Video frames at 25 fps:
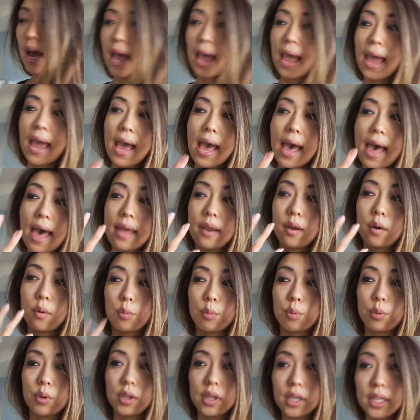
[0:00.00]

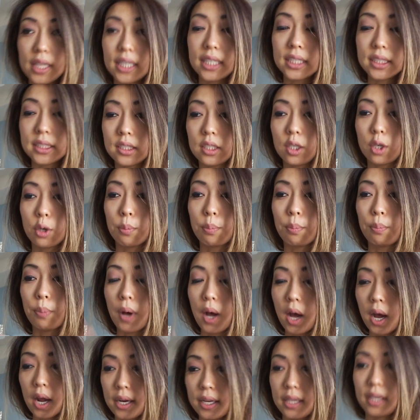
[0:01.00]
and release your
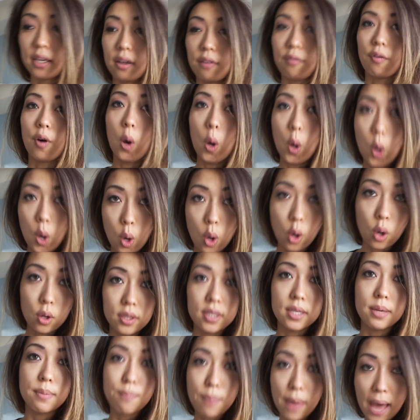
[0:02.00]
body of all
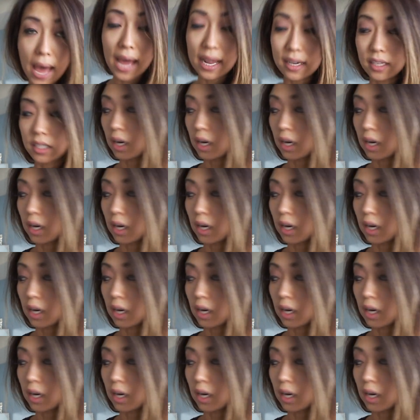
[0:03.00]
the bad